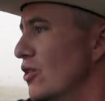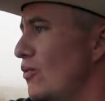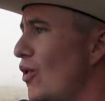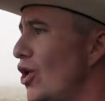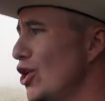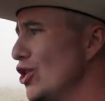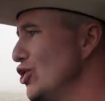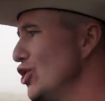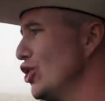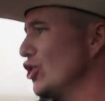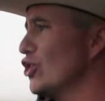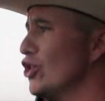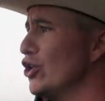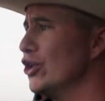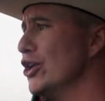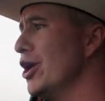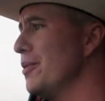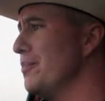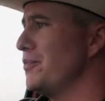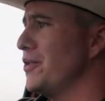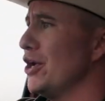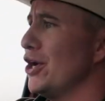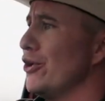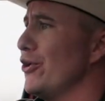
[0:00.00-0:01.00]
Why are you going
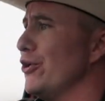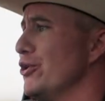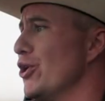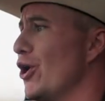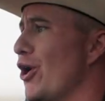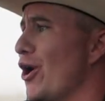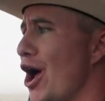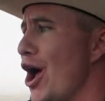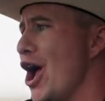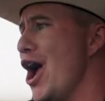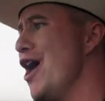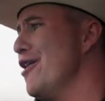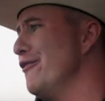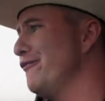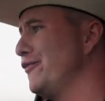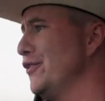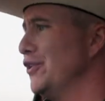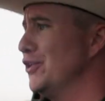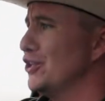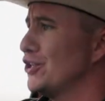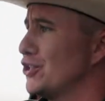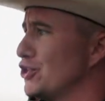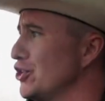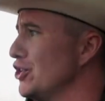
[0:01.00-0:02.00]
up there in your
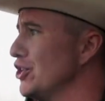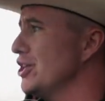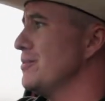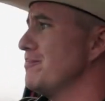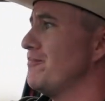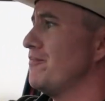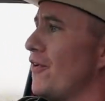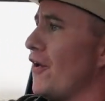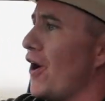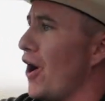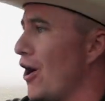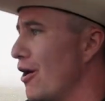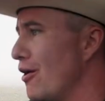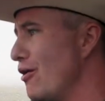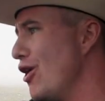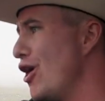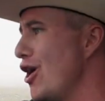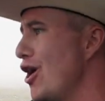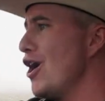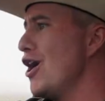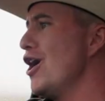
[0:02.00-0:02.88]
effing Jeep for?